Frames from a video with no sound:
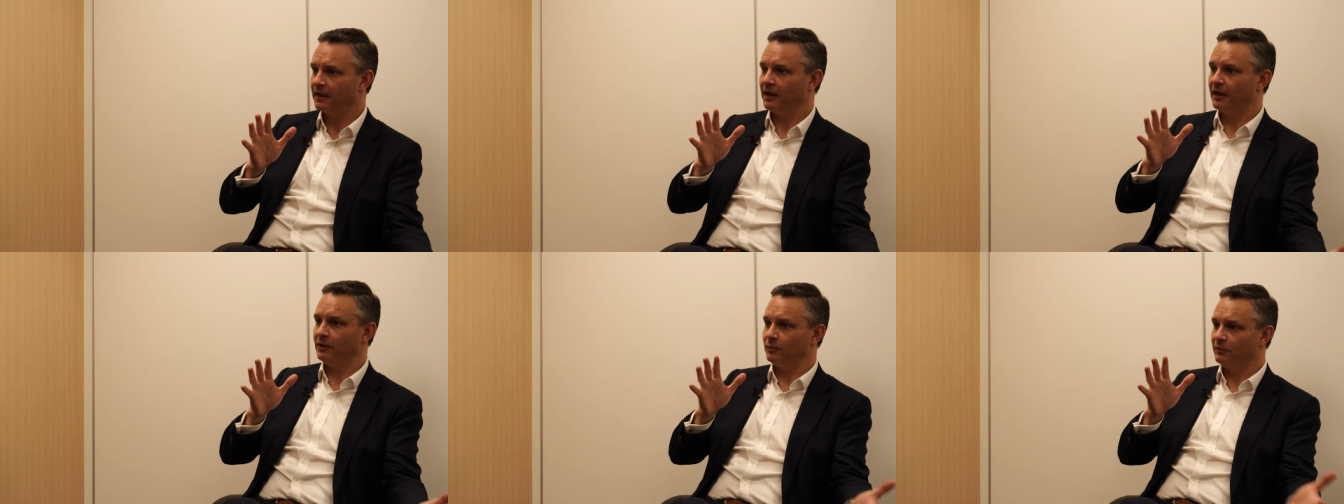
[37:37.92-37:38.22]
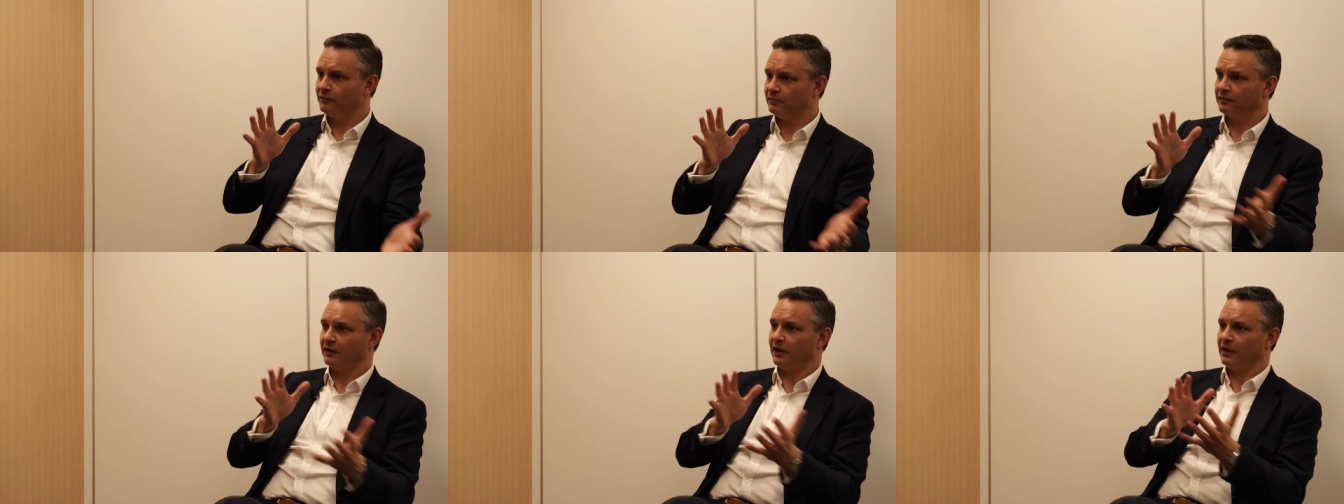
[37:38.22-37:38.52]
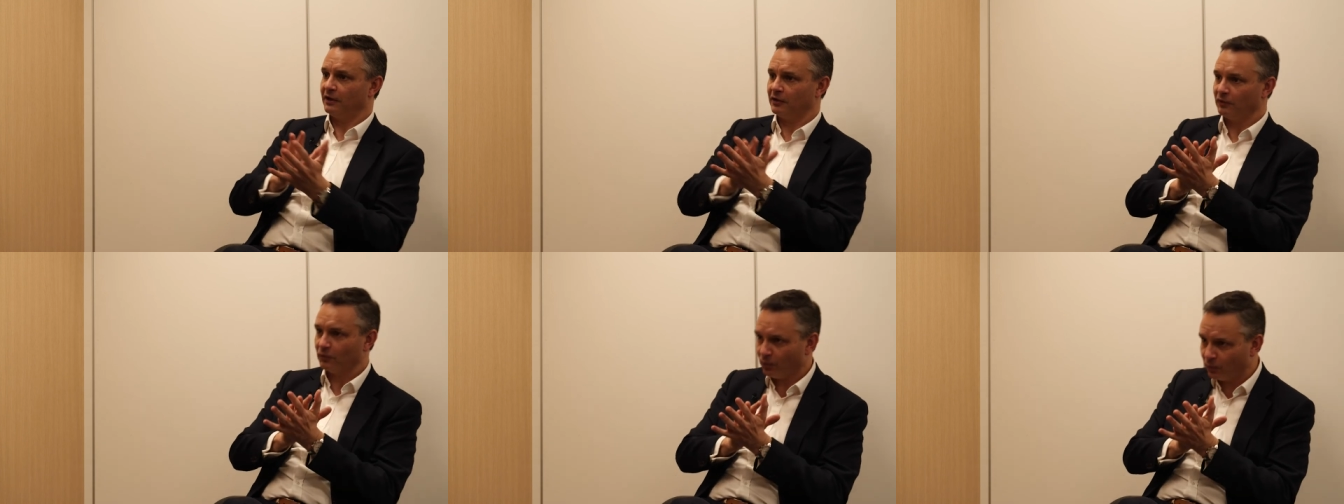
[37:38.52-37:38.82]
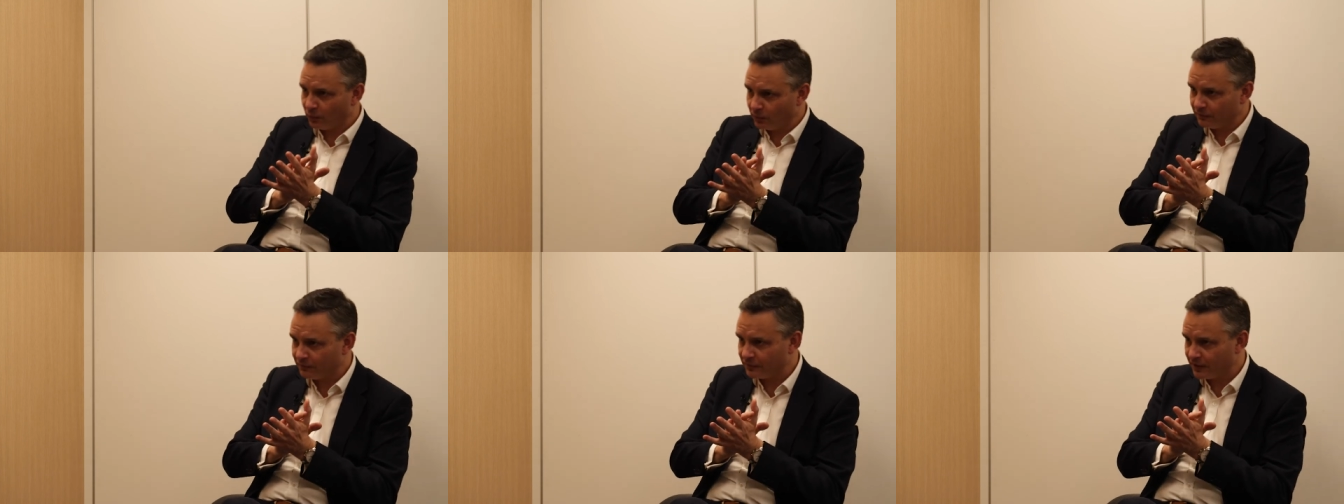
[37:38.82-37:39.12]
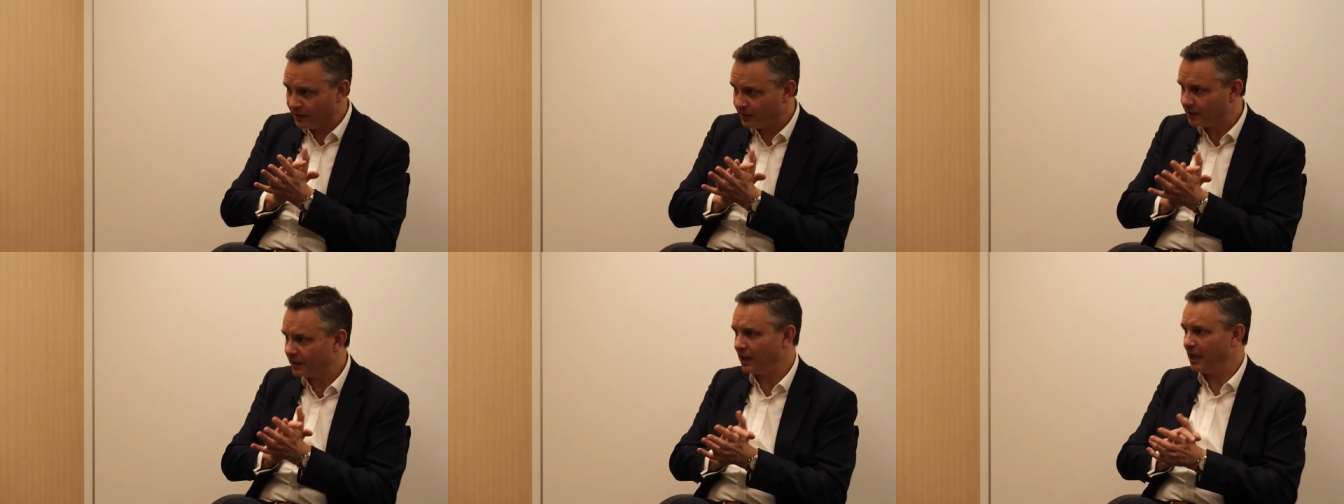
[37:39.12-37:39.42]
And we've taken all of
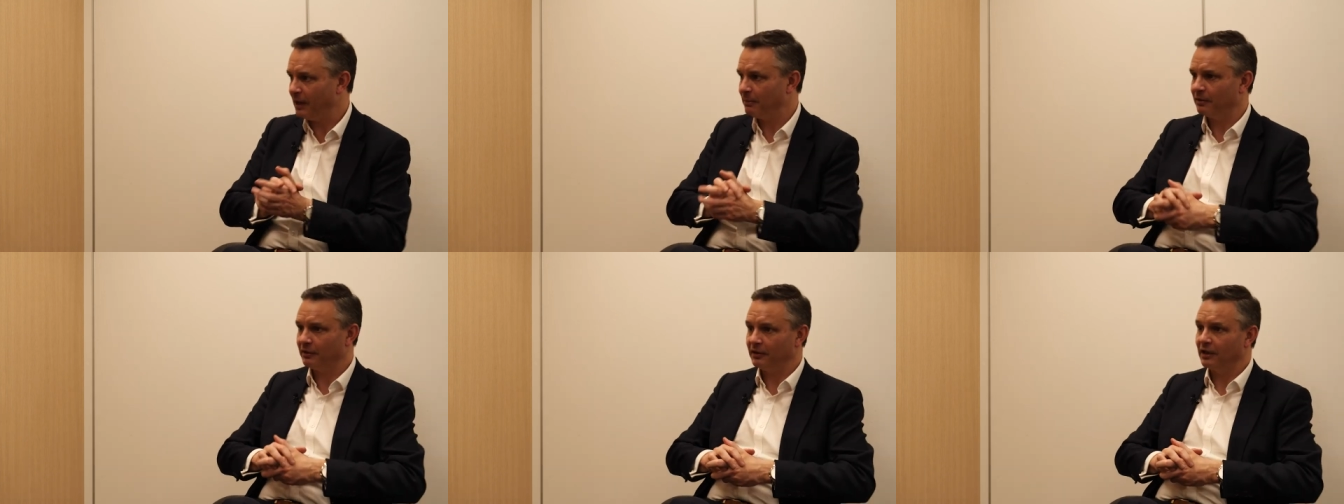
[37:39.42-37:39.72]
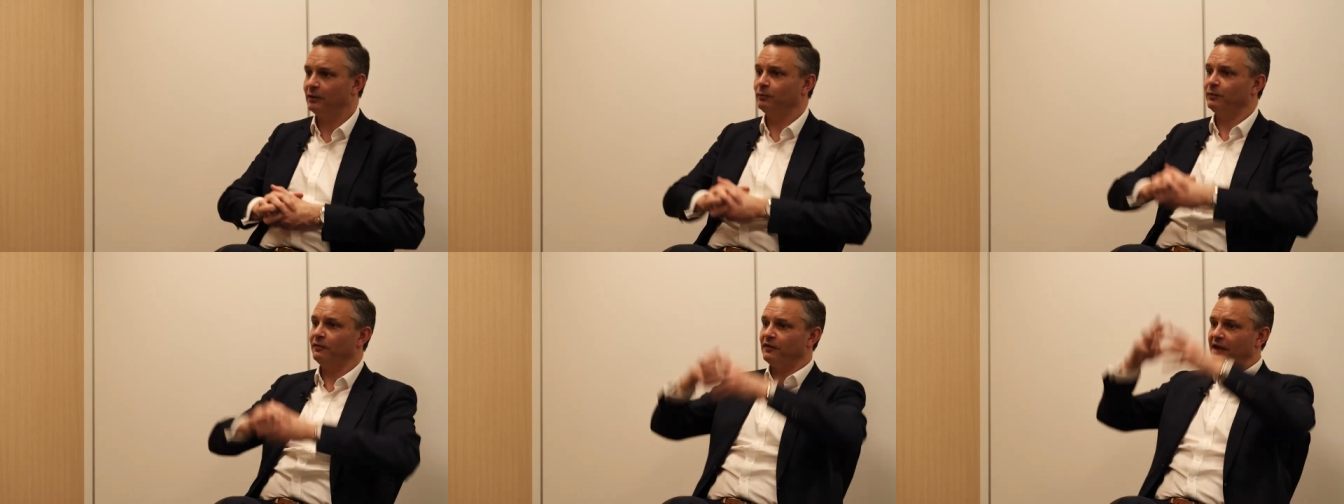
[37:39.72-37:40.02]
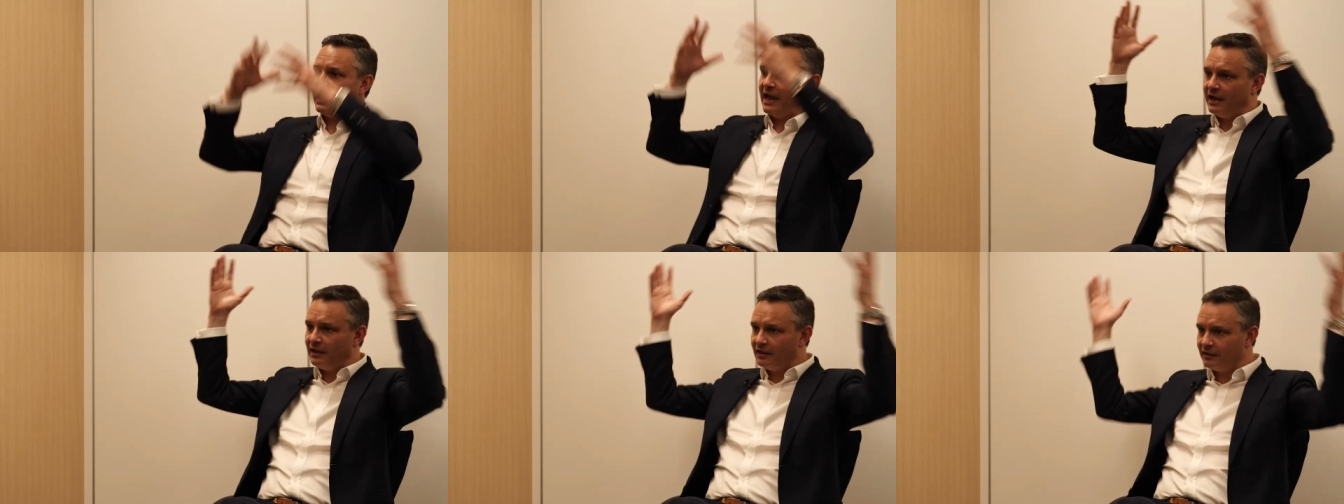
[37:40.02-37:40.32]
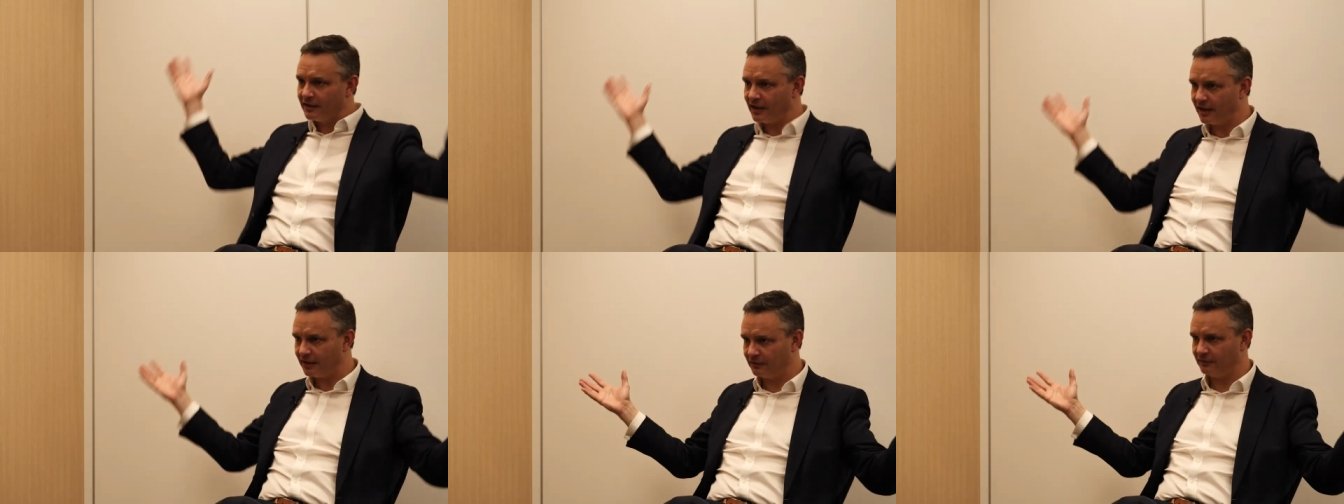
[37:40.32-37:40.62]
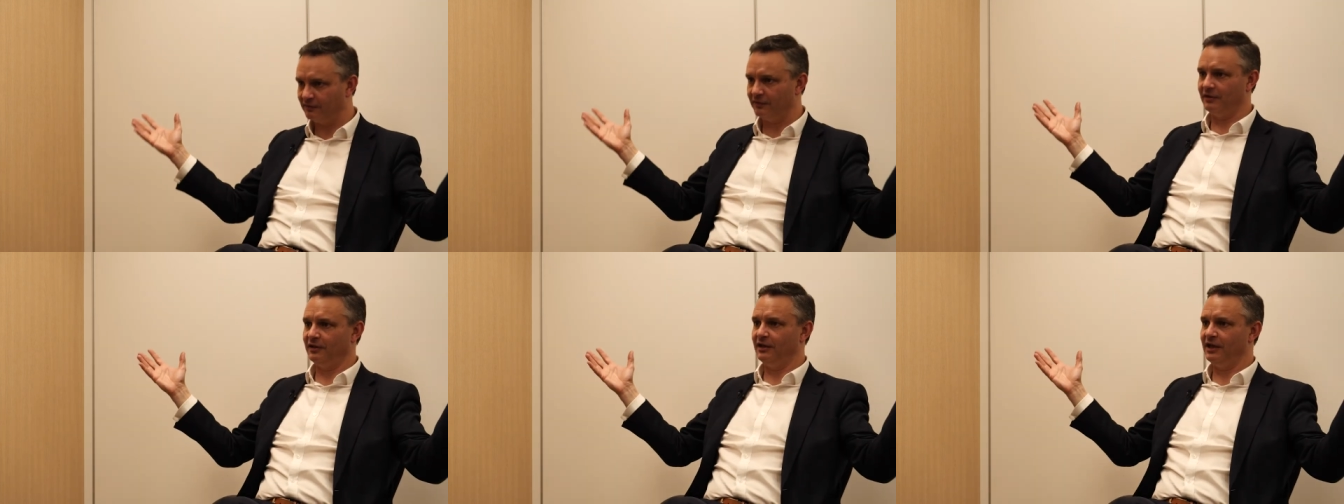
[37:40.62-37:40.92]
their carbon and we've added that
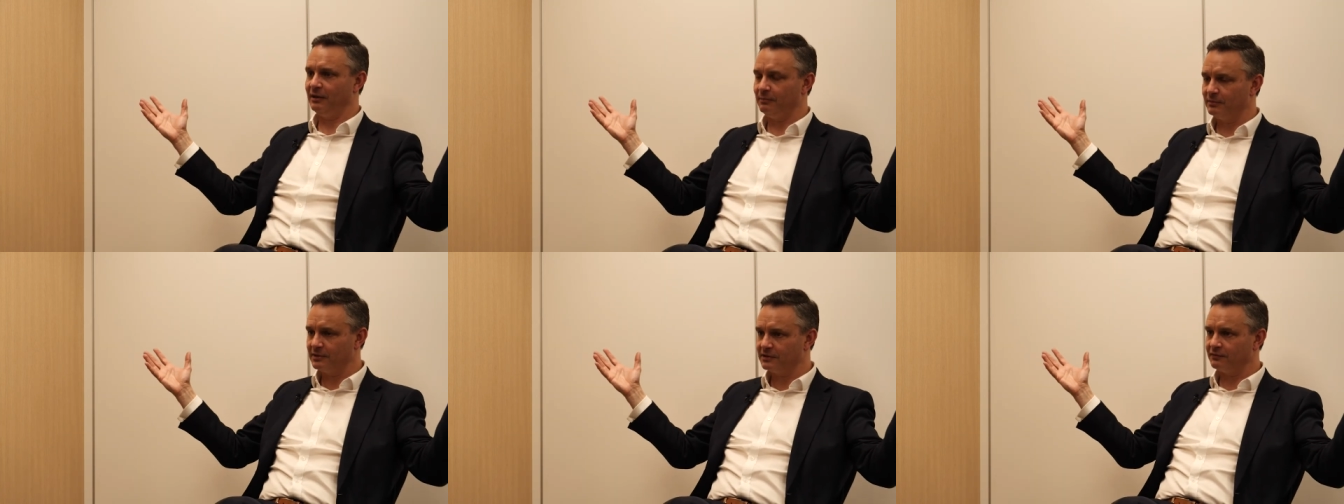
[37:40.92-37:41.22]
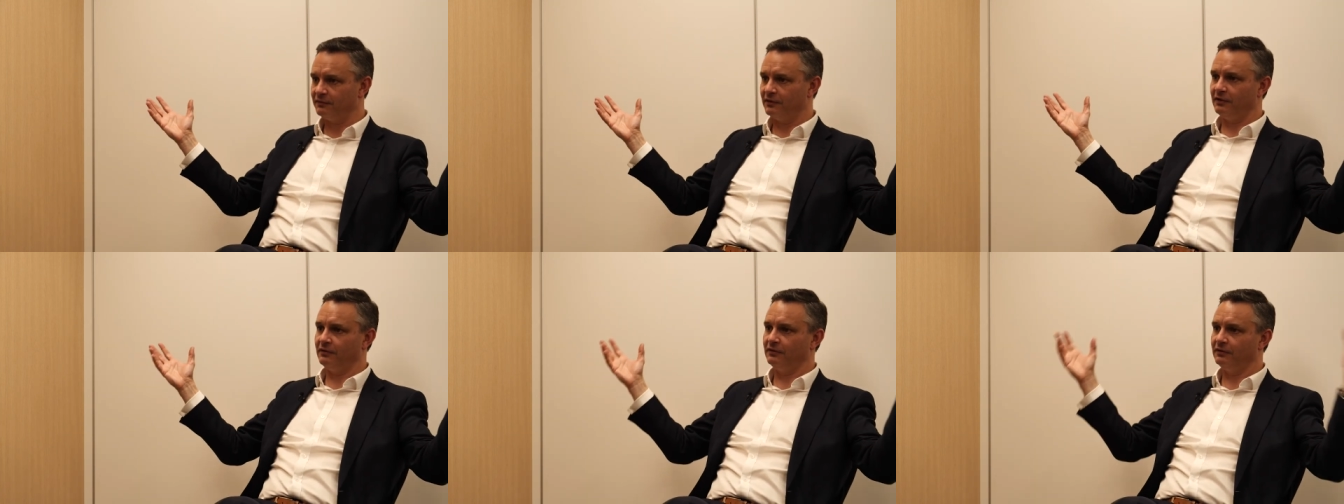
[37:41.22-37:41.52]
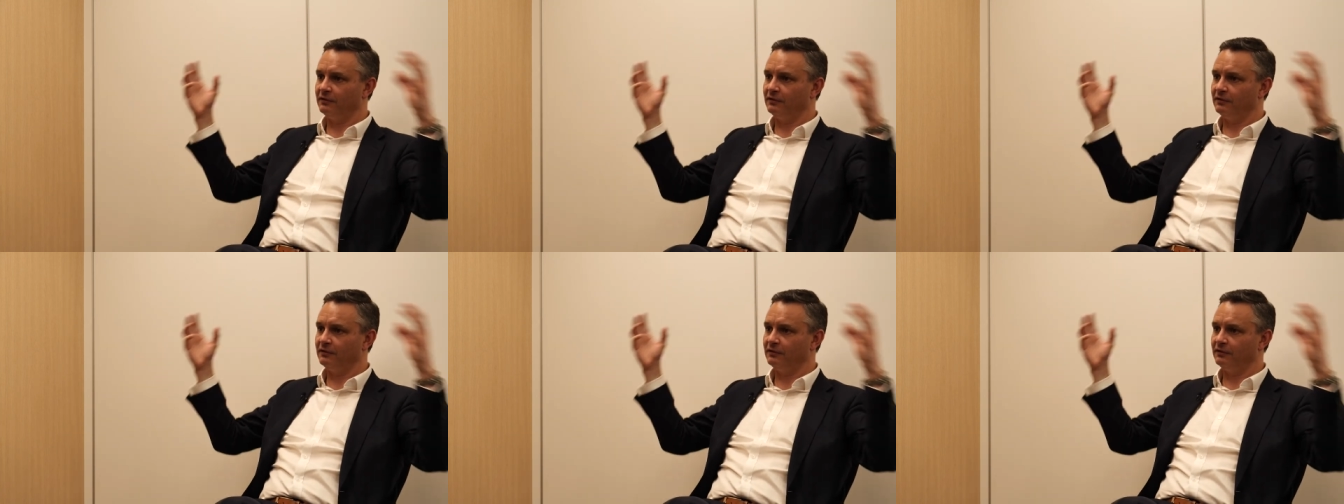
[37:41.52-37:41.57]
into the atmosphere.